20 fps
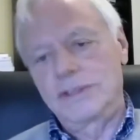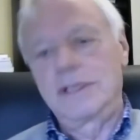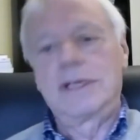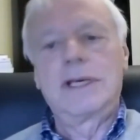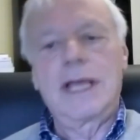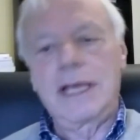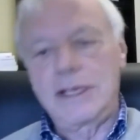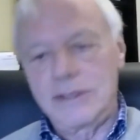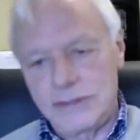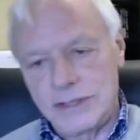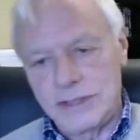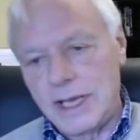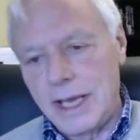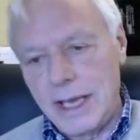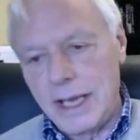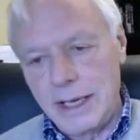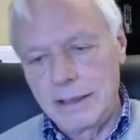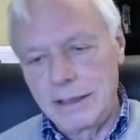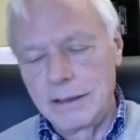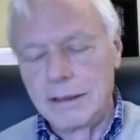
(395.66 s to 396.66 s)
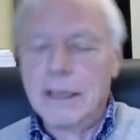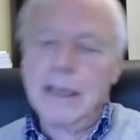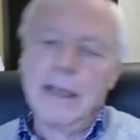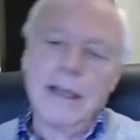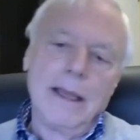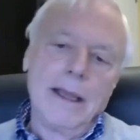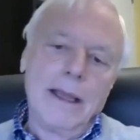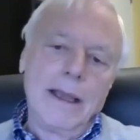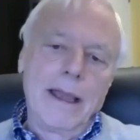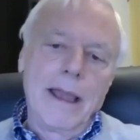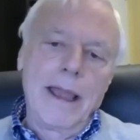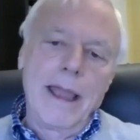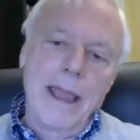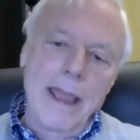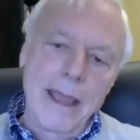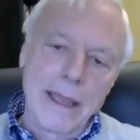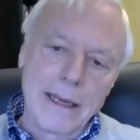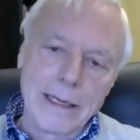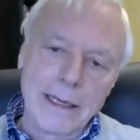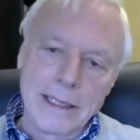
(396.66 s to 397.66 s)
the next day,
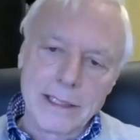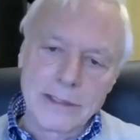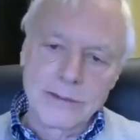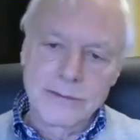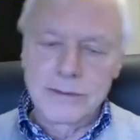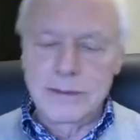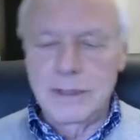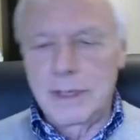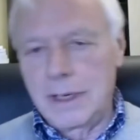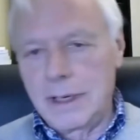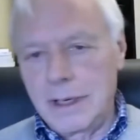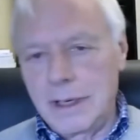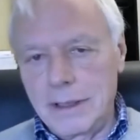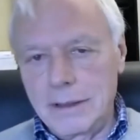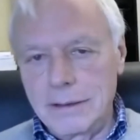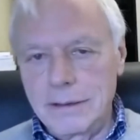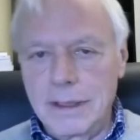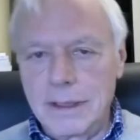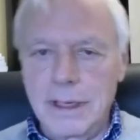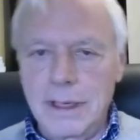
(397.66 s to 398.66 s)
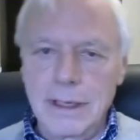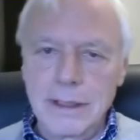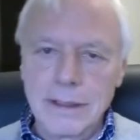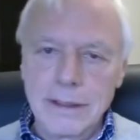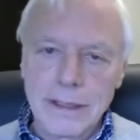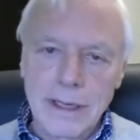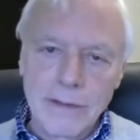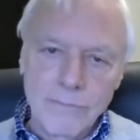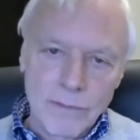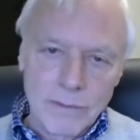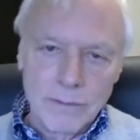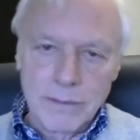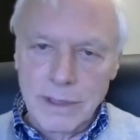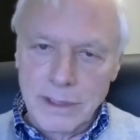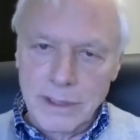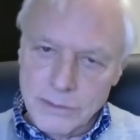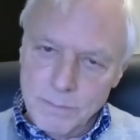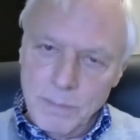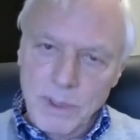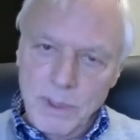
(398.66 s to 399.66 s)
and it's
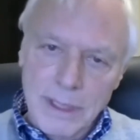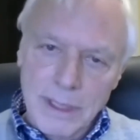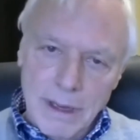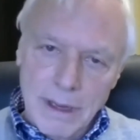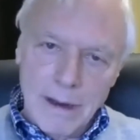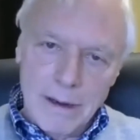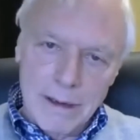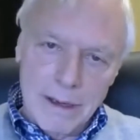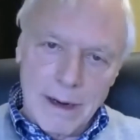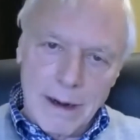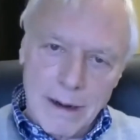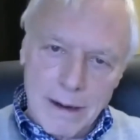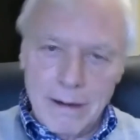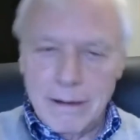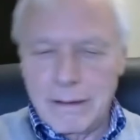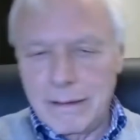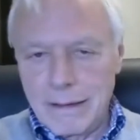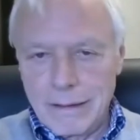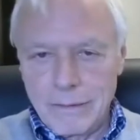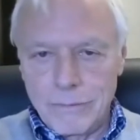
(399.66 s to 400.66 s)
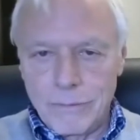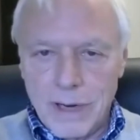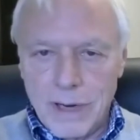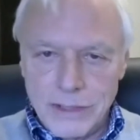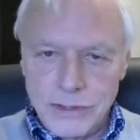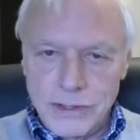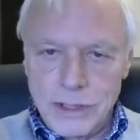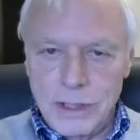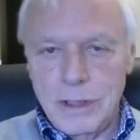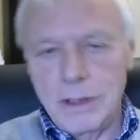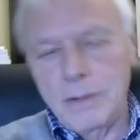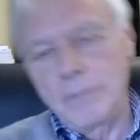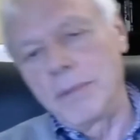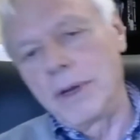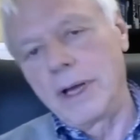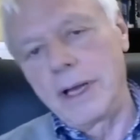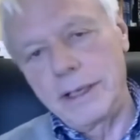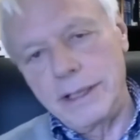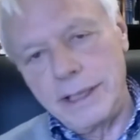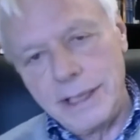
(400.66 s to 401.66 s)
it's being hard on Russia, but